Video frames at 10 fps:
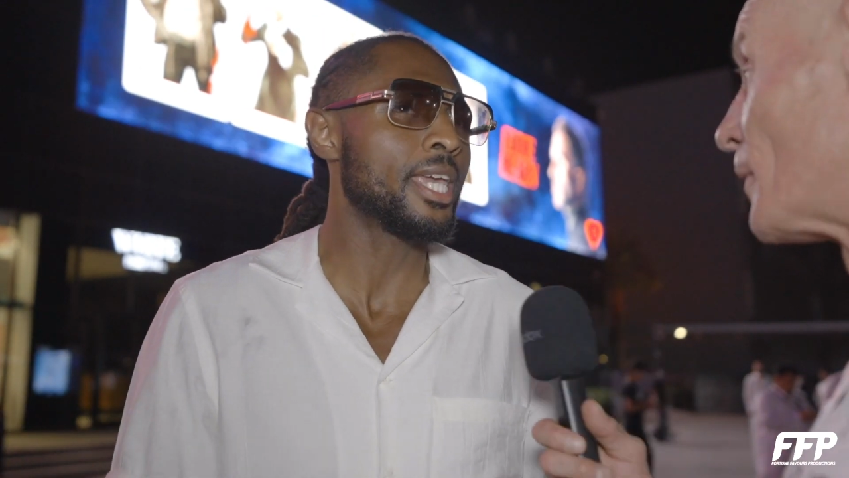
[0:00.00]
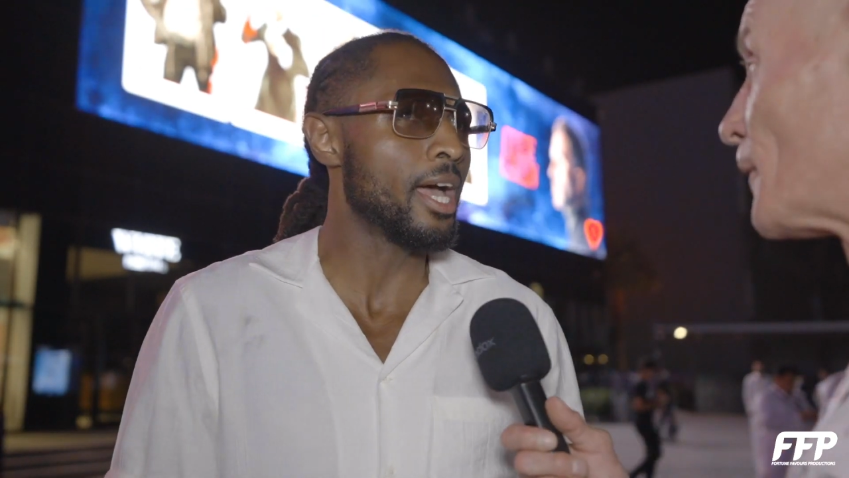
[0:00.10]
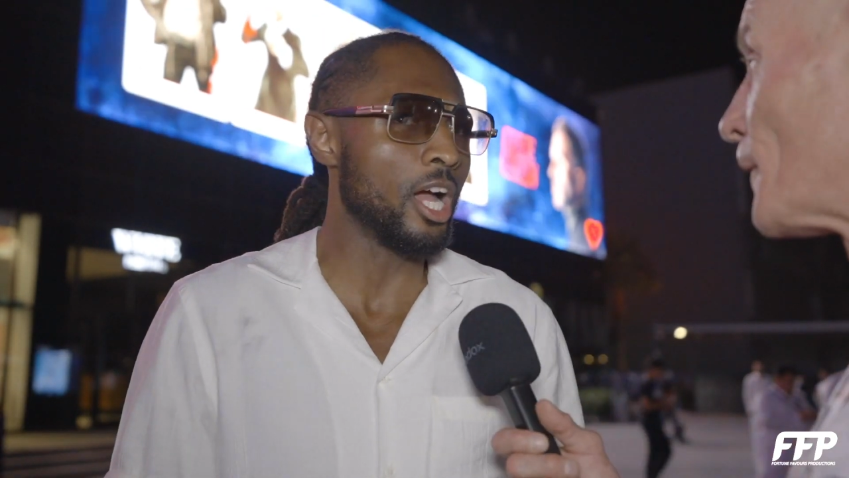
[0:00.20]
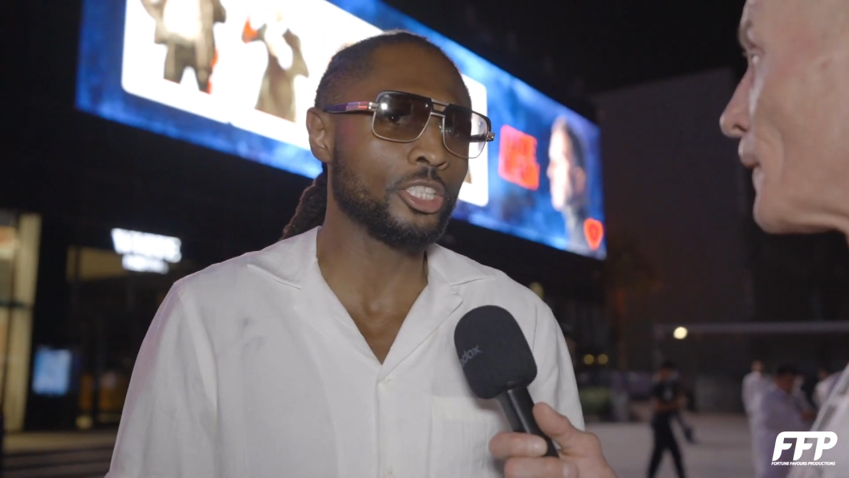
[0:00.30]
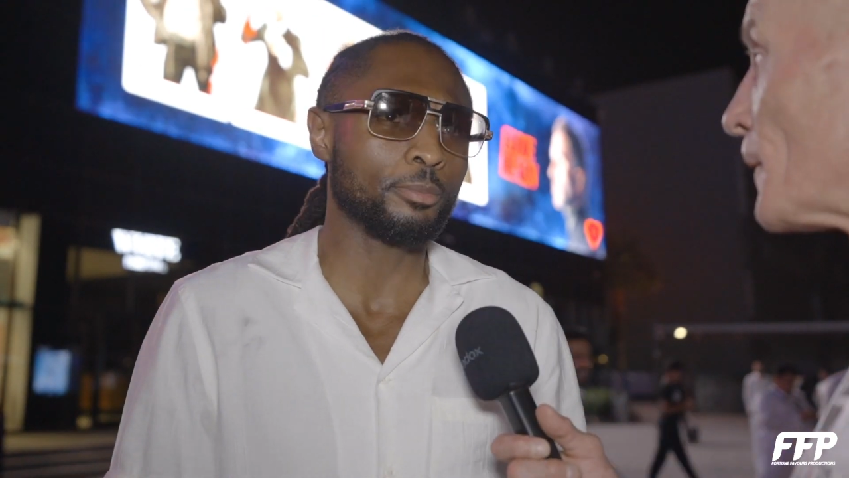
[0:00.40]
Yeah,
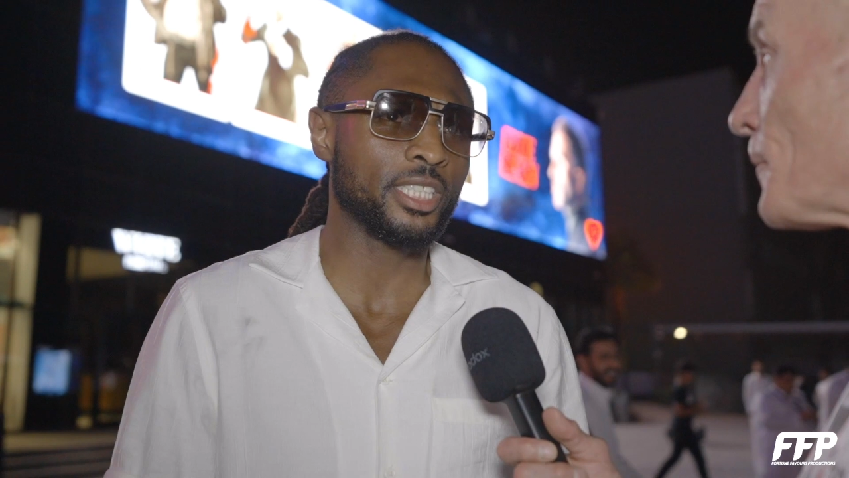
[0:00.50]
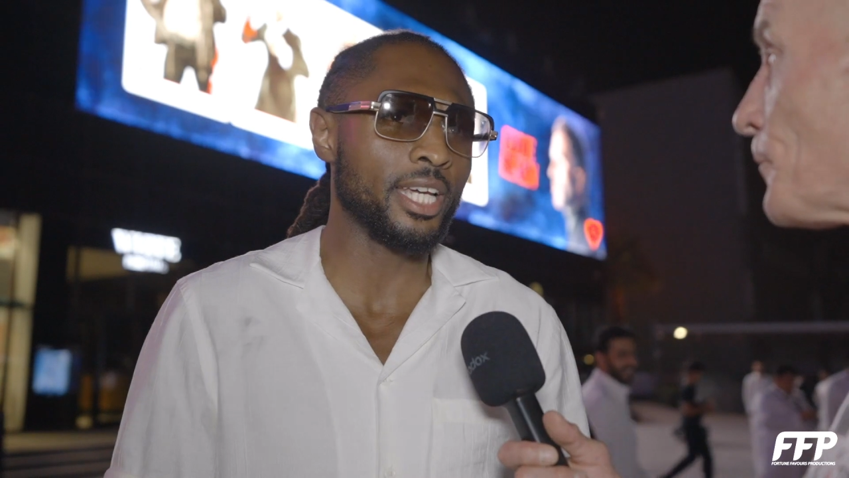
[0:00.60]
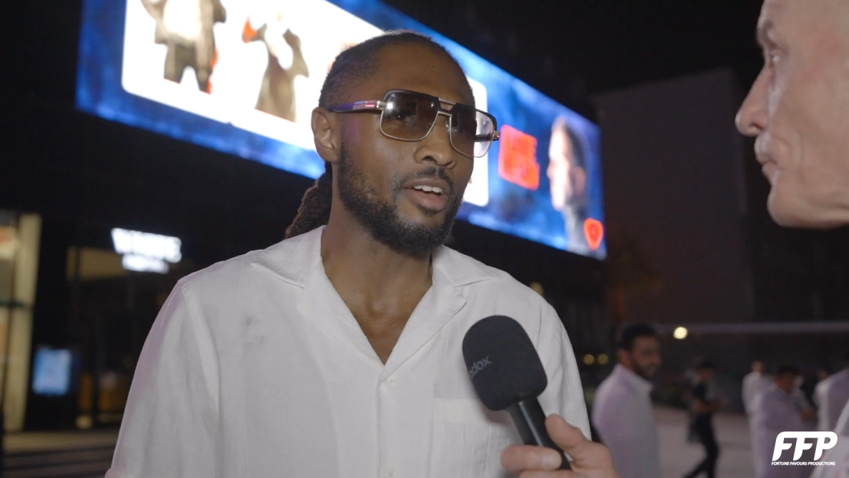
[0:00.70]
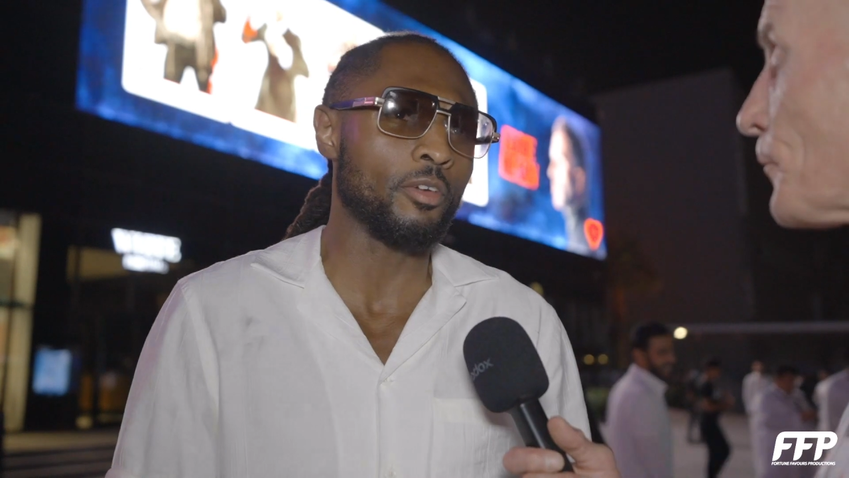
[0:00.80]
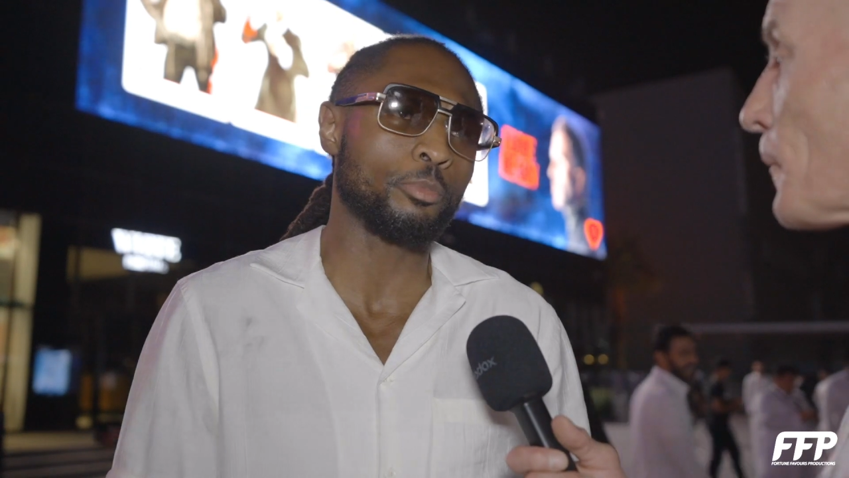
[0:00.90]
hundred
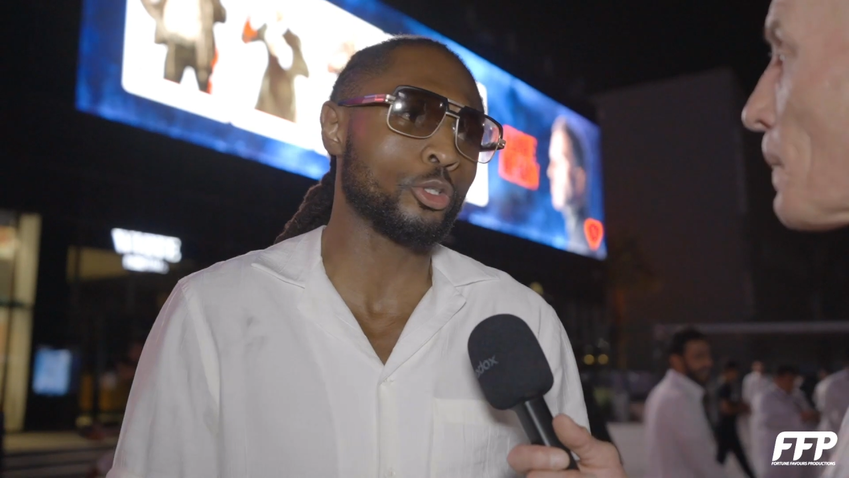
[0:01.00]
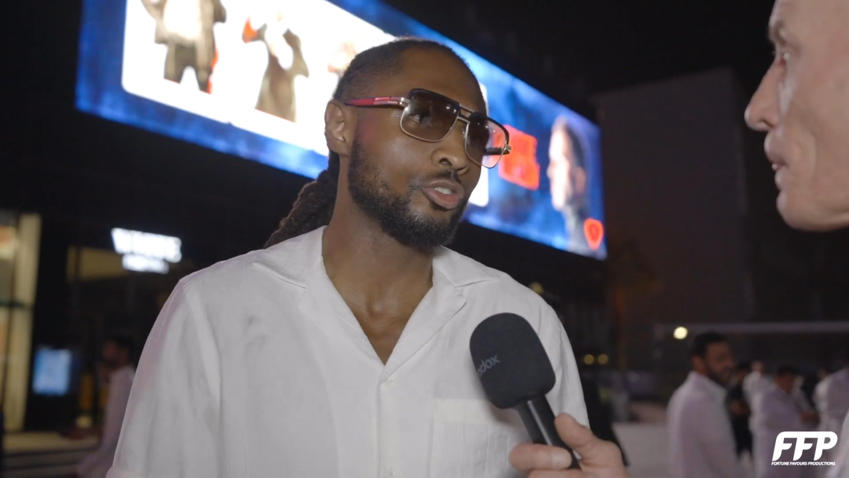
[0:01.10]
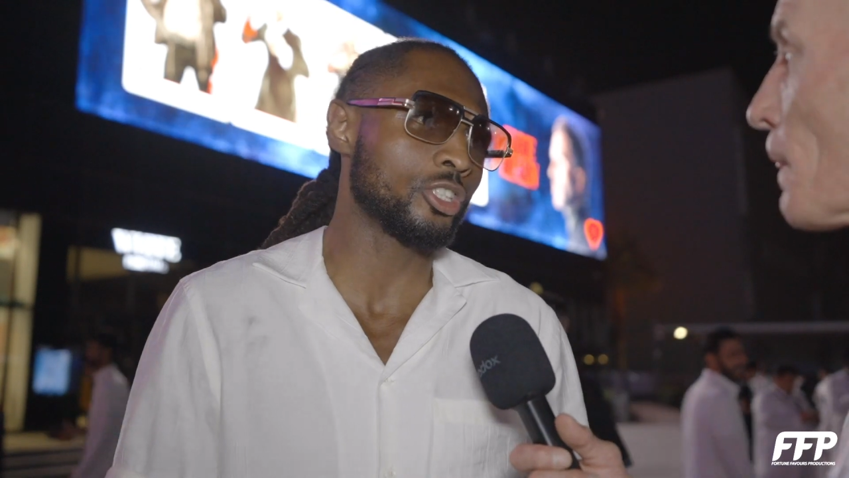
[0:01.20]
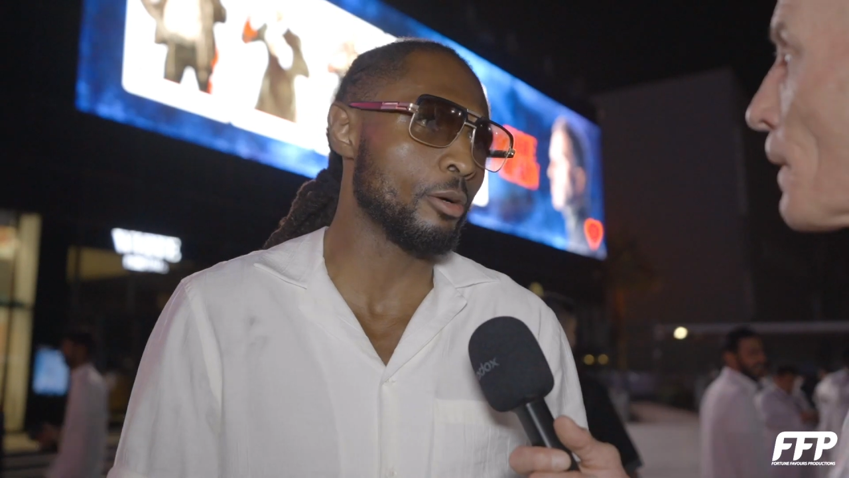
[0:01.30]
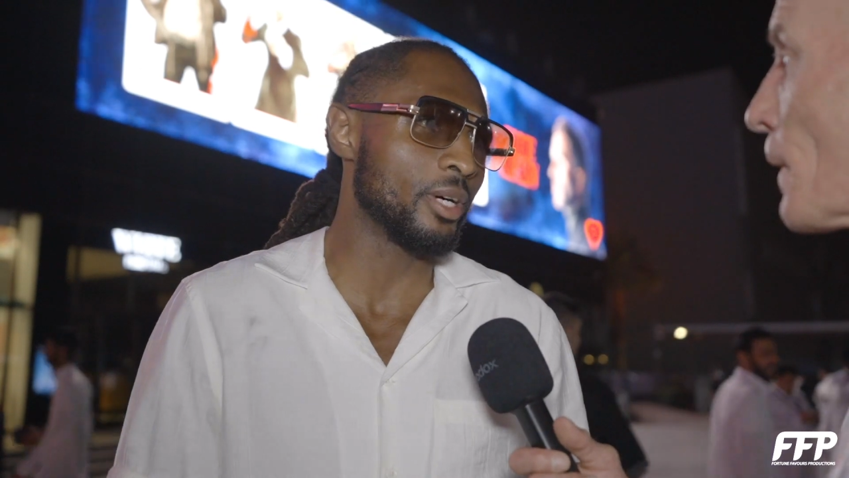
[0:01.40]
percent. I've improved
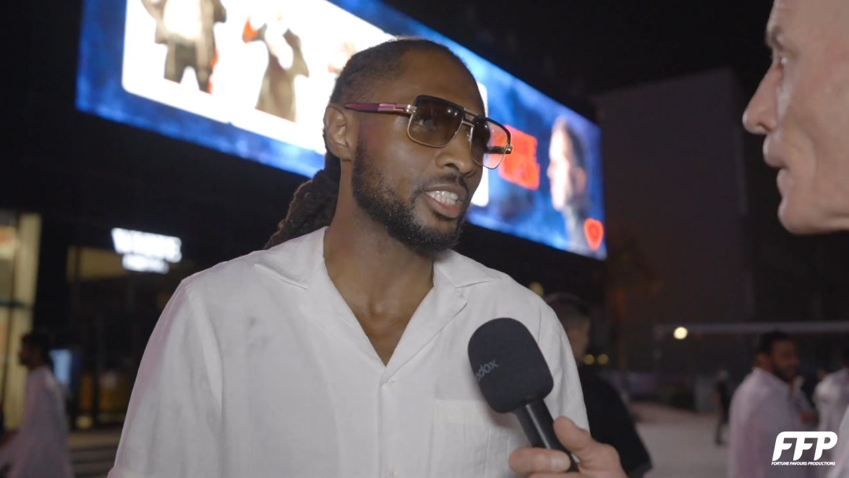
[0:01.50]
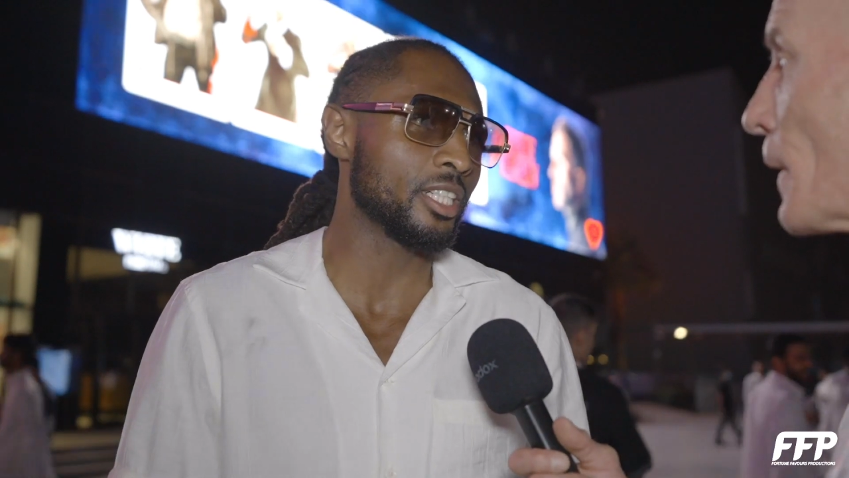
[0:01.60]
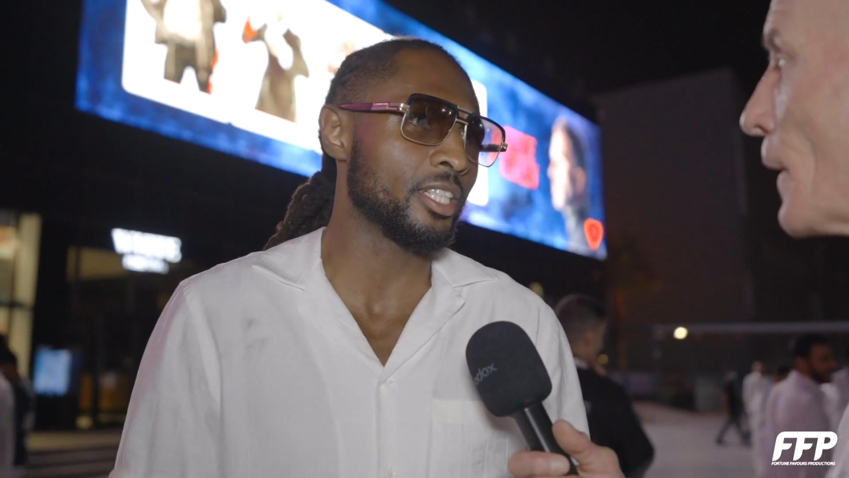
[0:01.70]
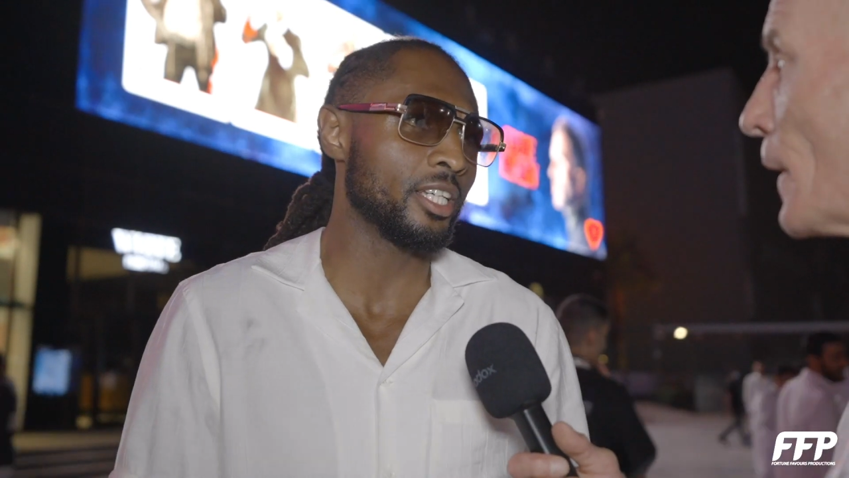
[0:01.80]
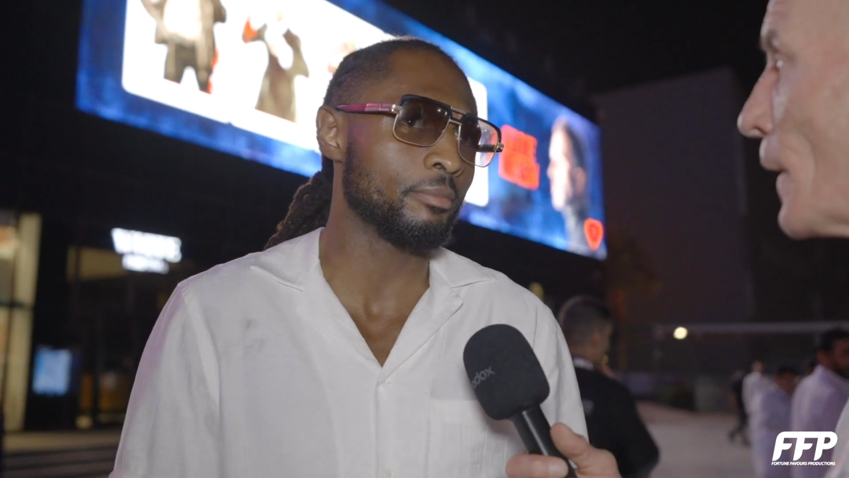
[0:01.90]
so much
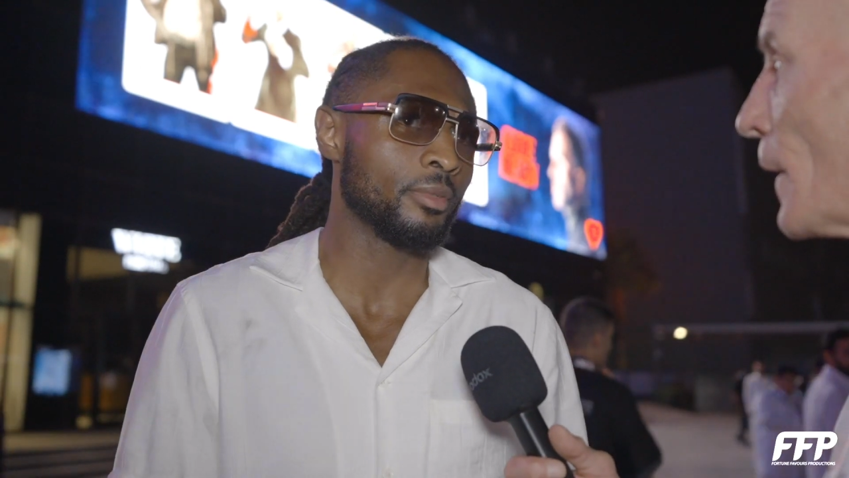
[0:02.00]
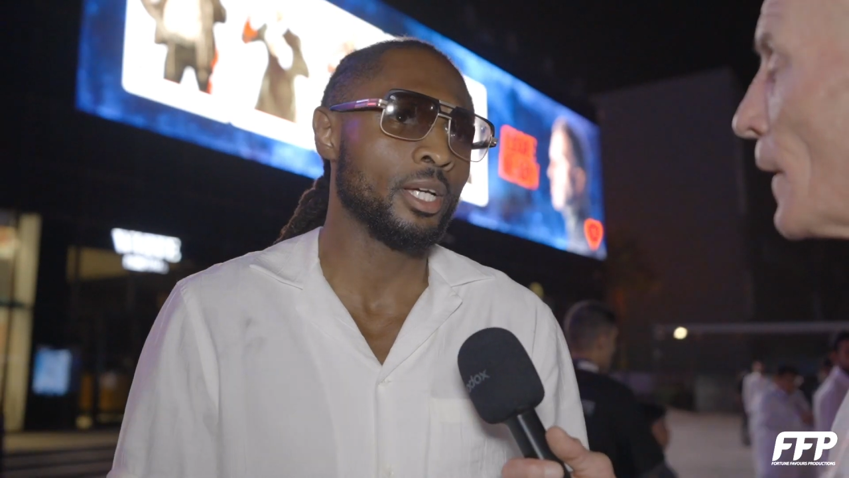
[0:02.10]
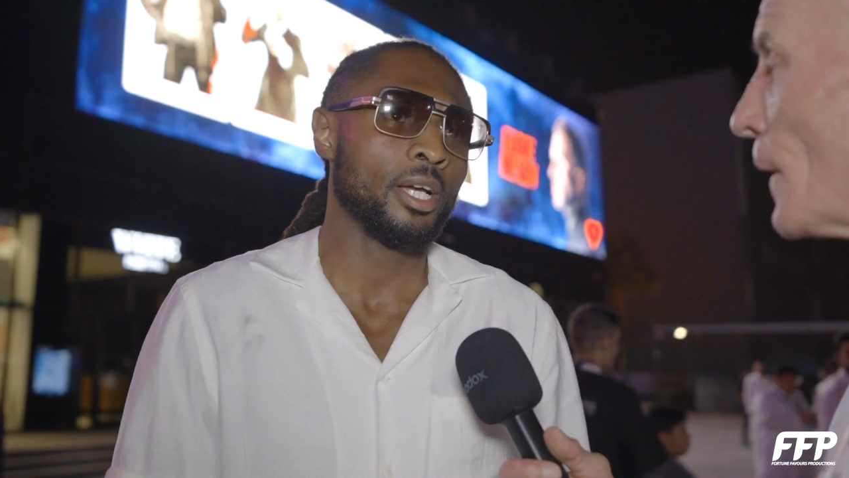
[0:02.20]
under him.